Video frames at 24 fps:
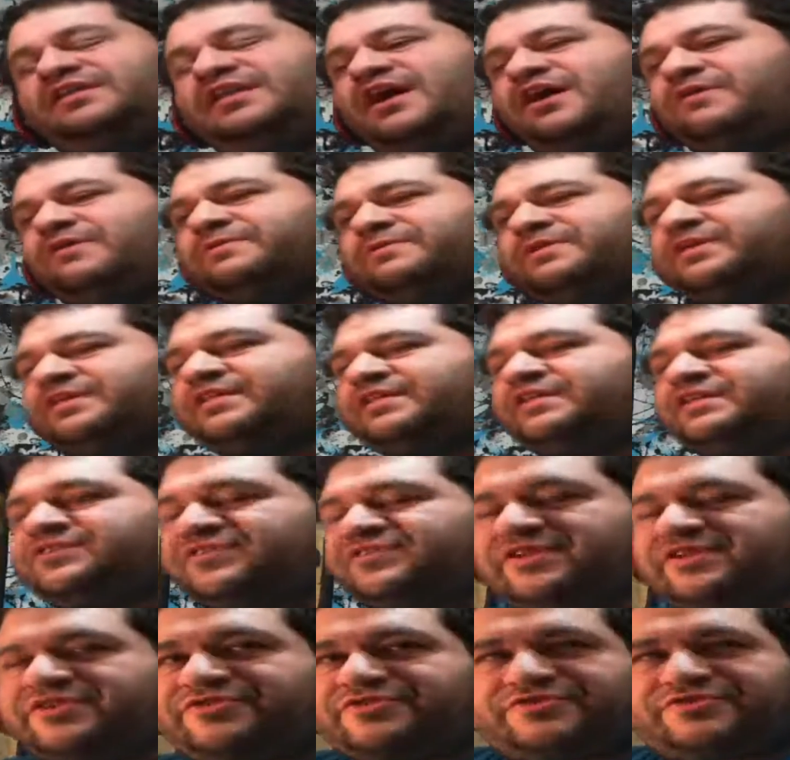No, but it
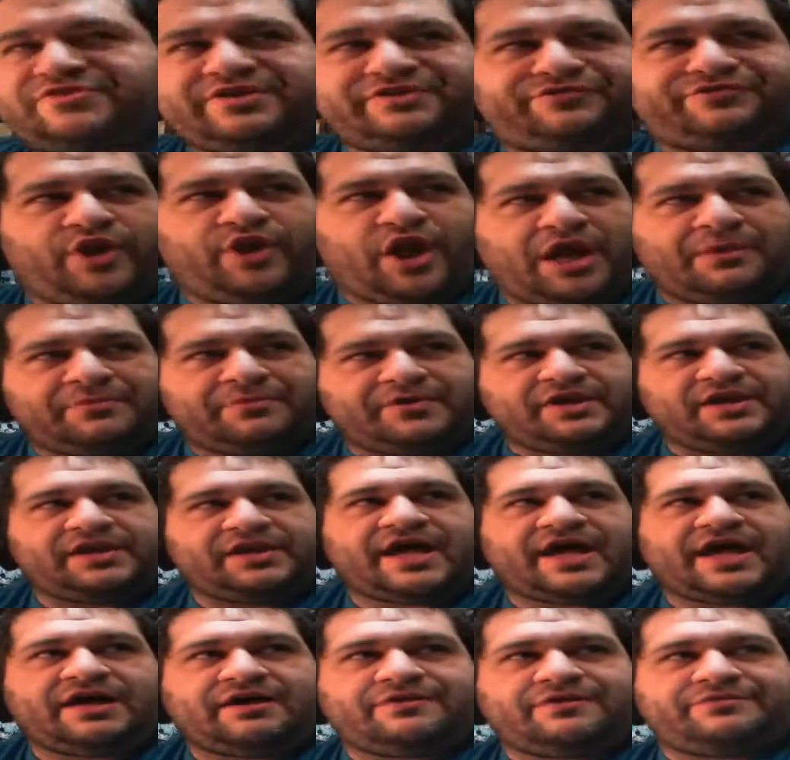is an interesting
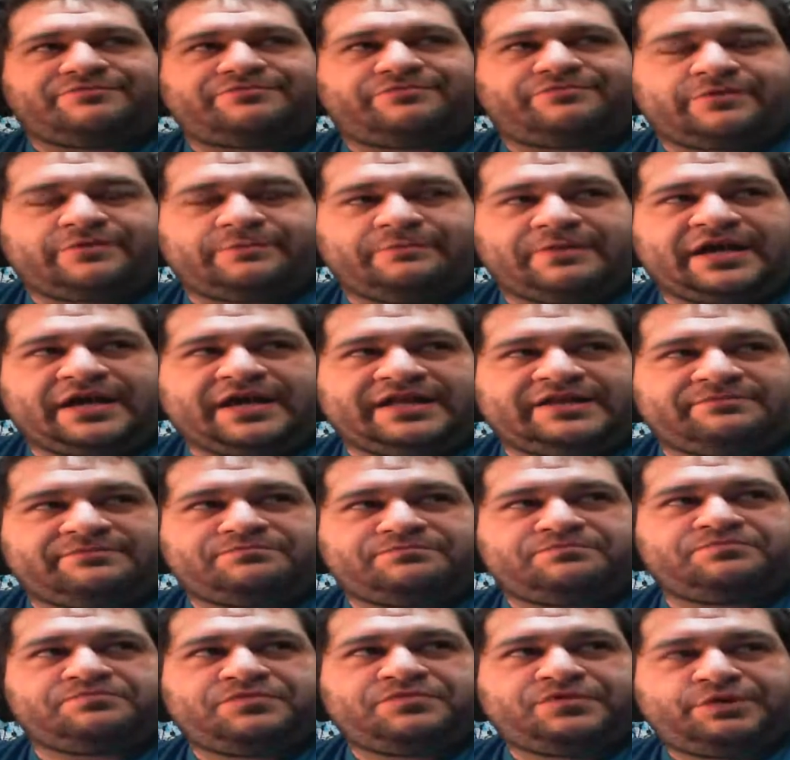phenomenon how the
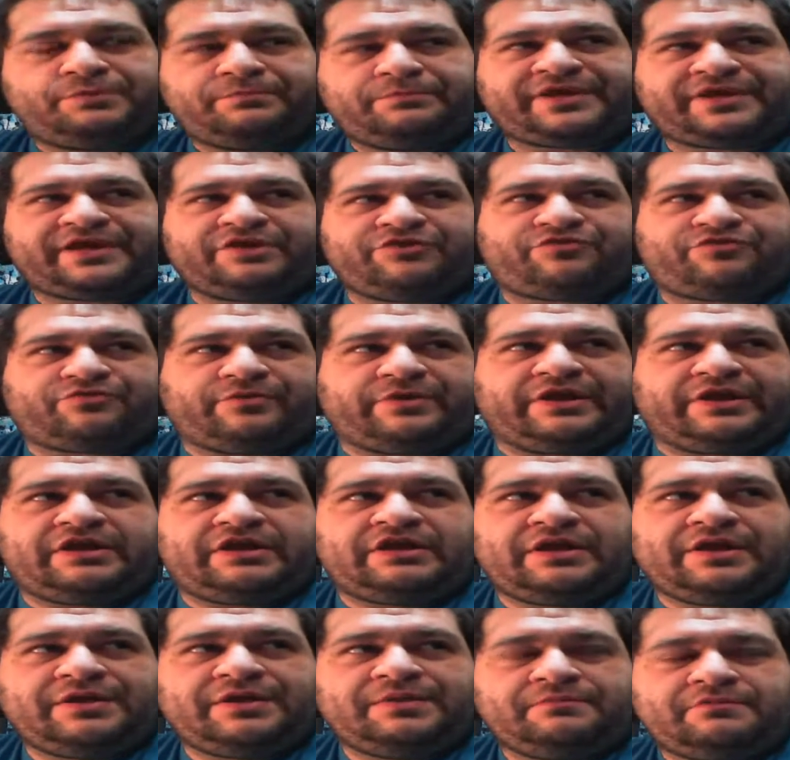mind, because
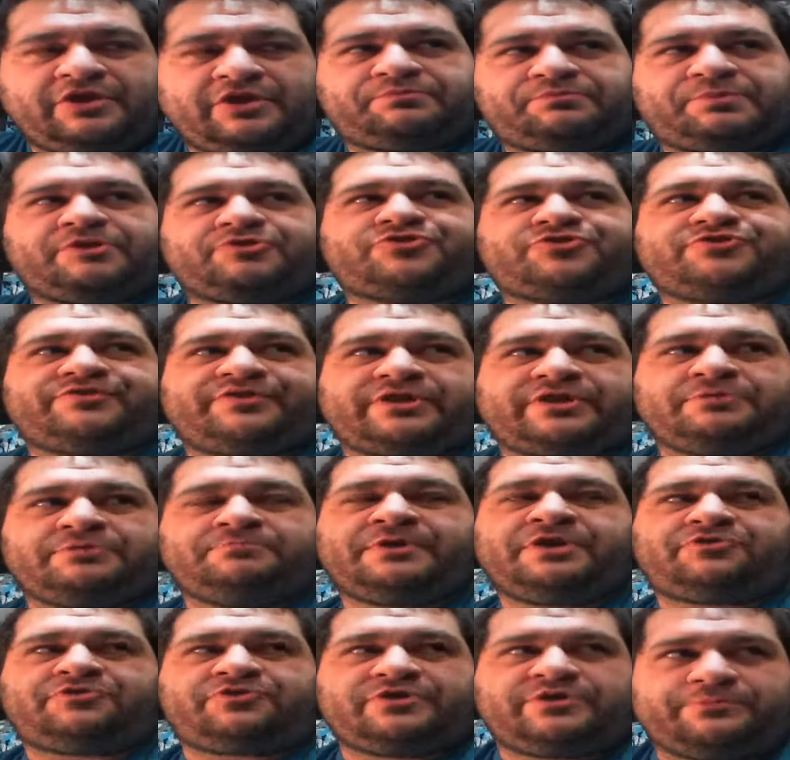especially like
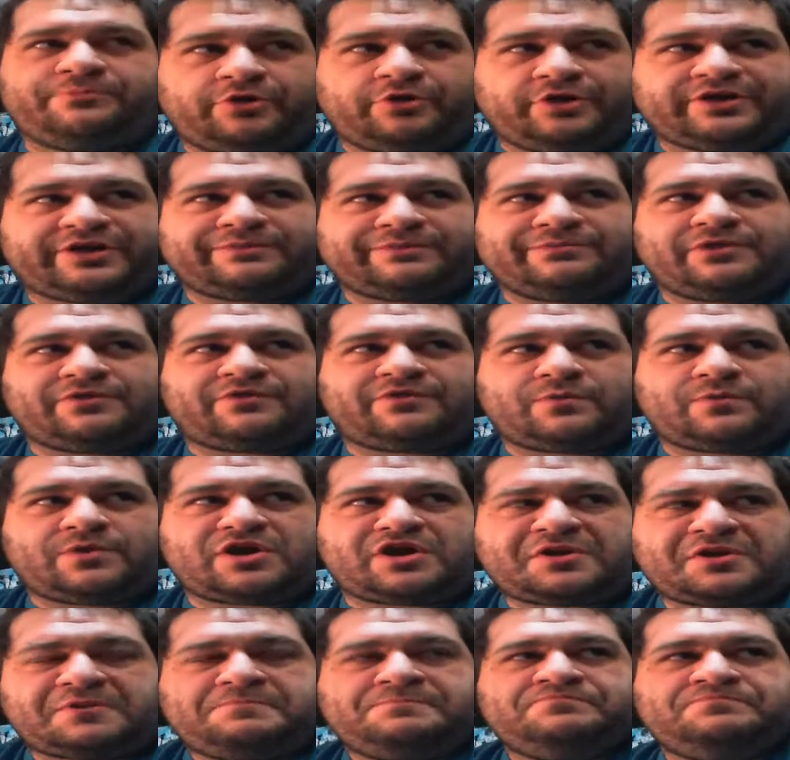you mentioned the morning commute to
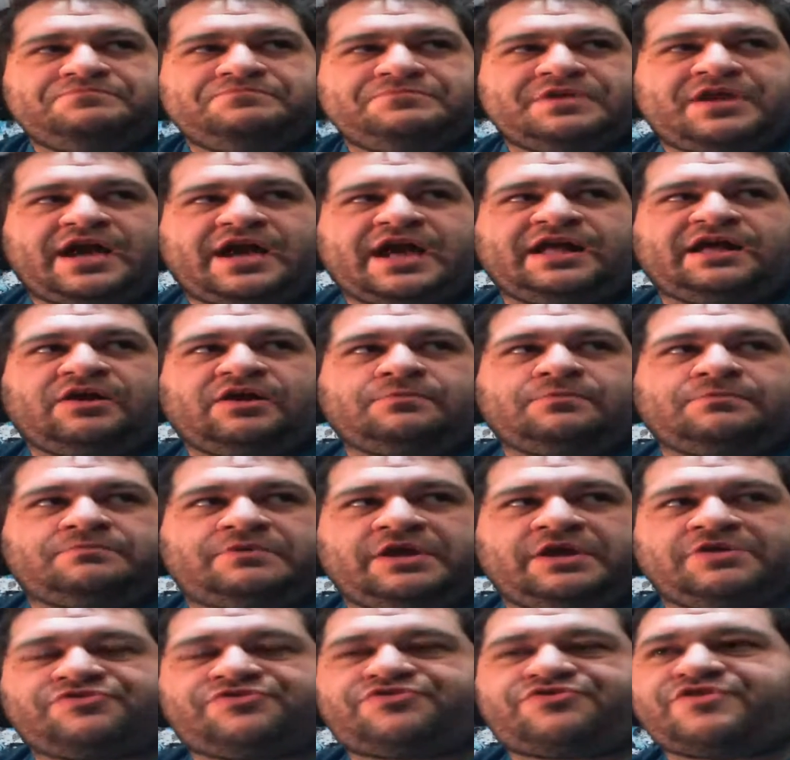work, how
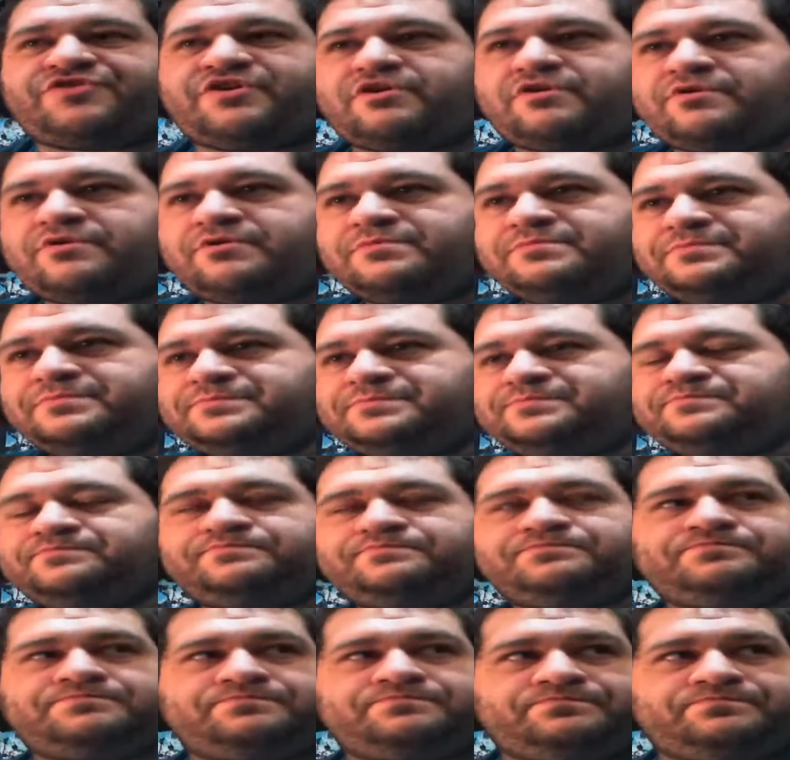it's so,
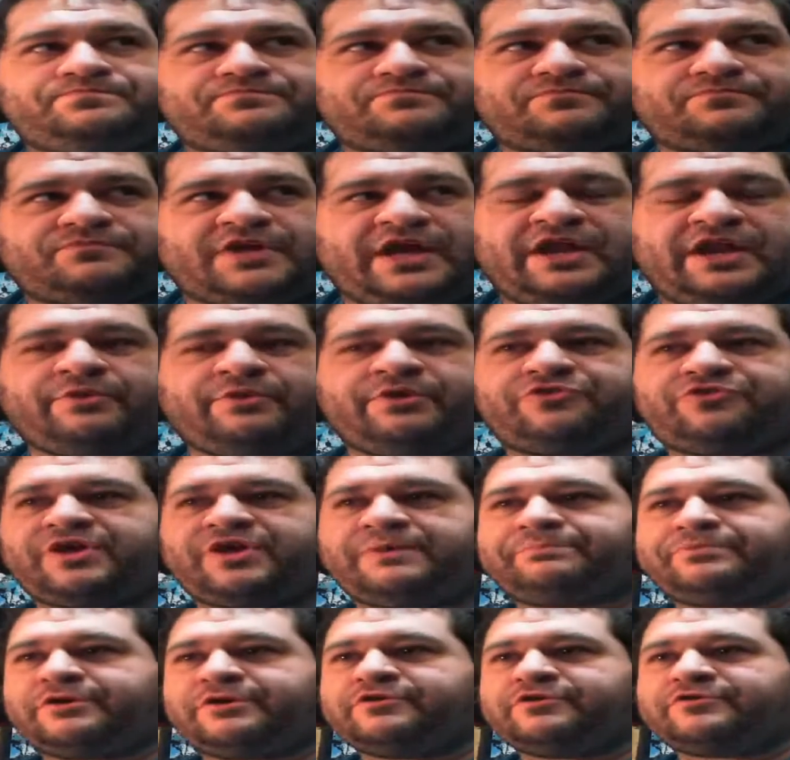I don't want to
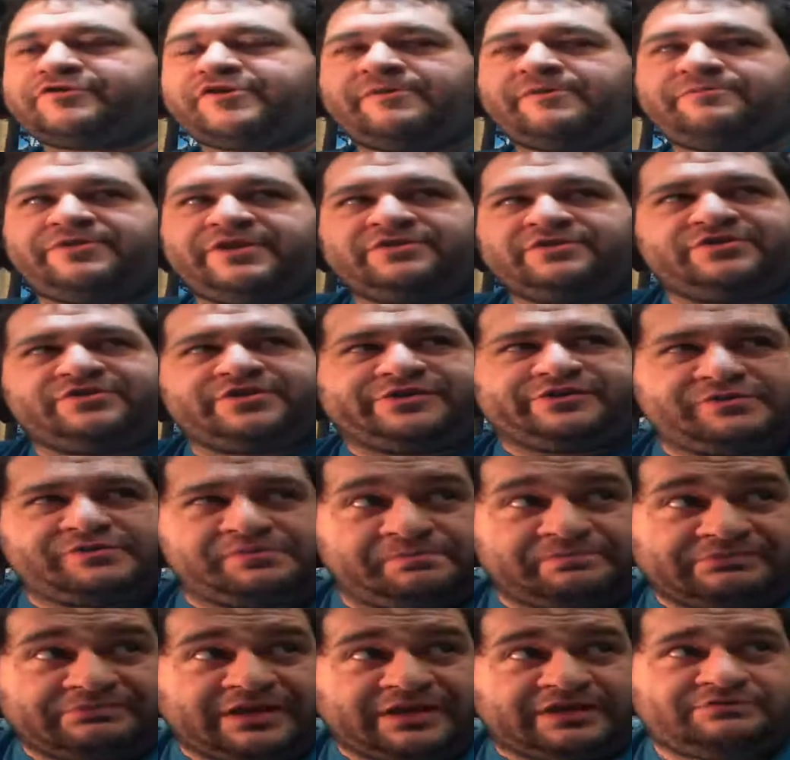say programmed into you,
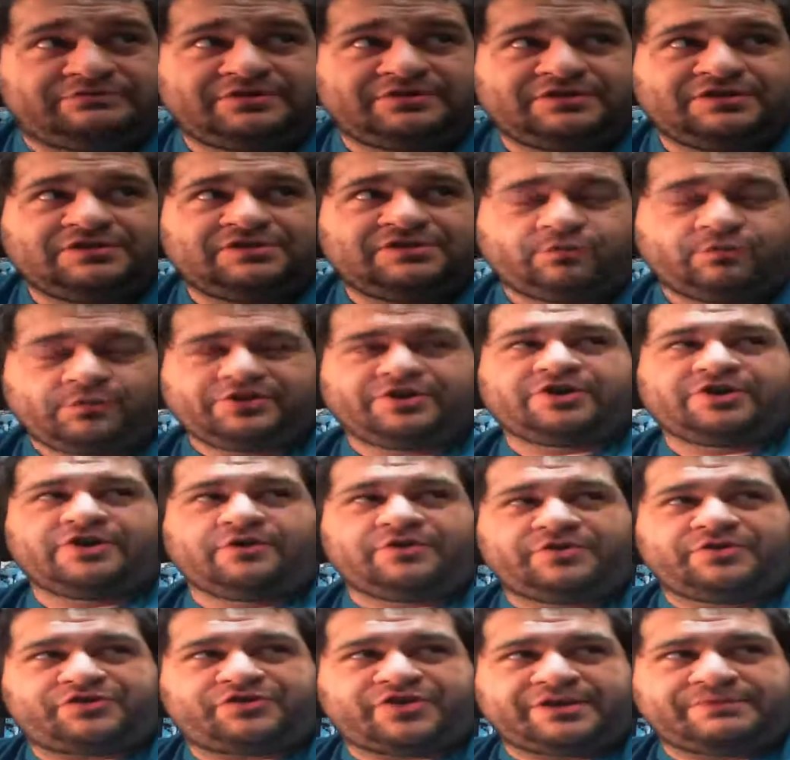but when you're
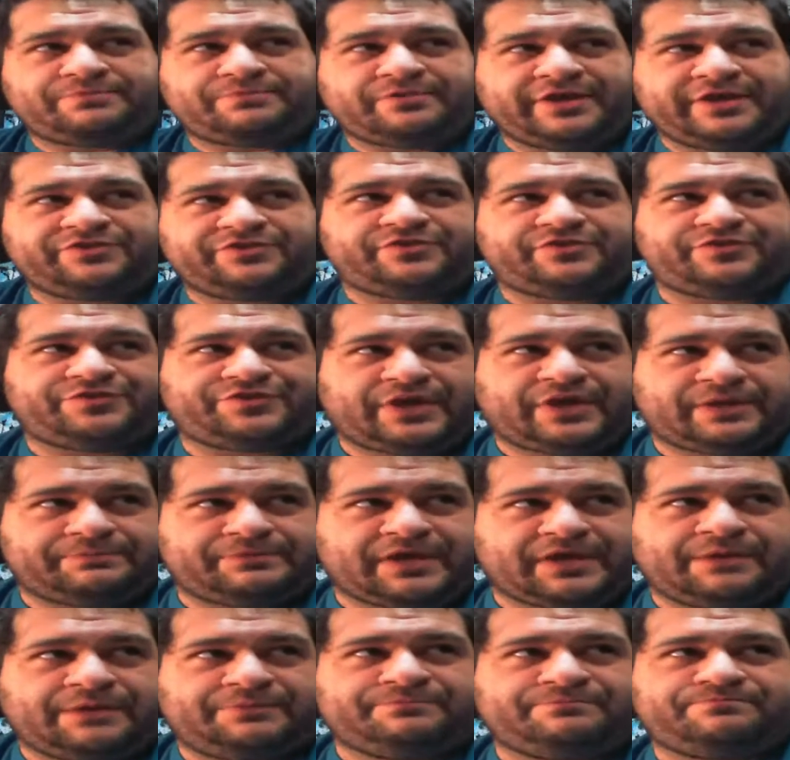going to the same place at the same
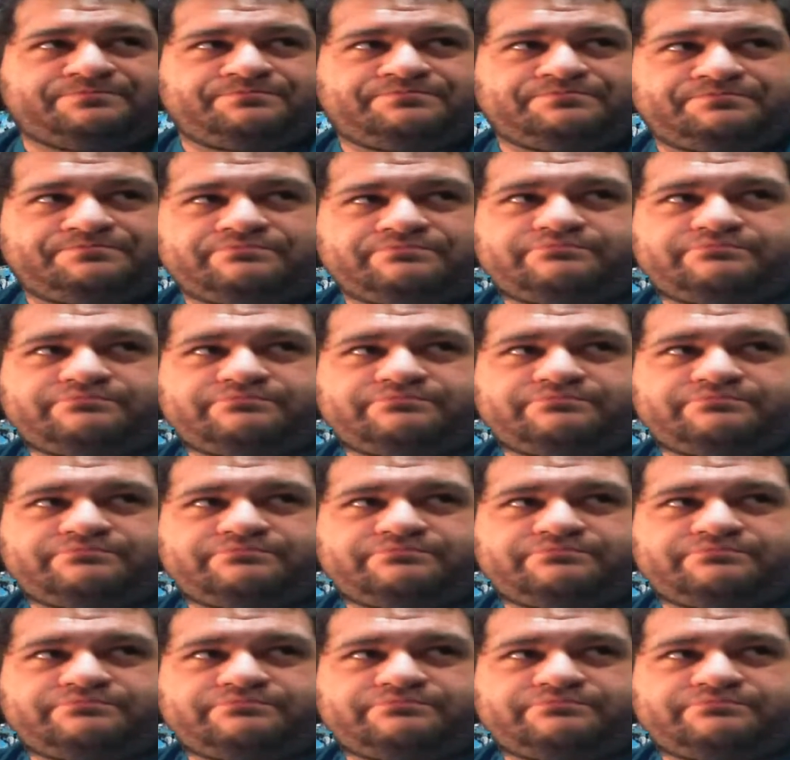time,